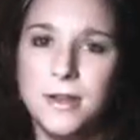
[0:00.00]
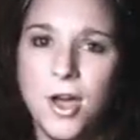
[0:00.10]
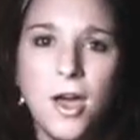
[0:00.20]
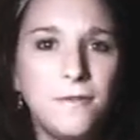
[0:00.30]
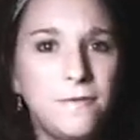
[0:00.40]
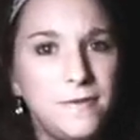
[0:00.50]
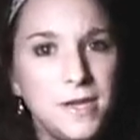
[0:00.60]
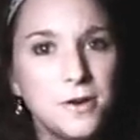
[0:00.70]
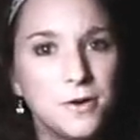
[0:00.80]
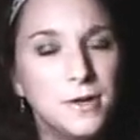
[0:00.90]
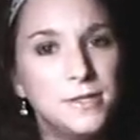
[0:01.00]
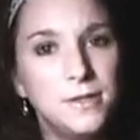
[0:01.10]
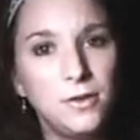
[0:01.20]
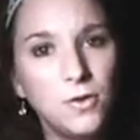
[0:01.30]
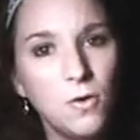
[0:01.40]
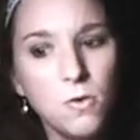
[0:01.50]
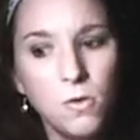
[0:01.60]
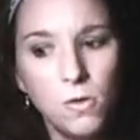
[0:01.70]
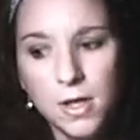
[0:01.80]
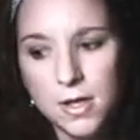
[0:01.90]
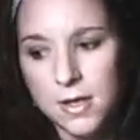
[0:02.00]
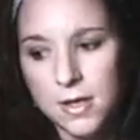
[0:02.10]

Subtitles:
and not fear is the goal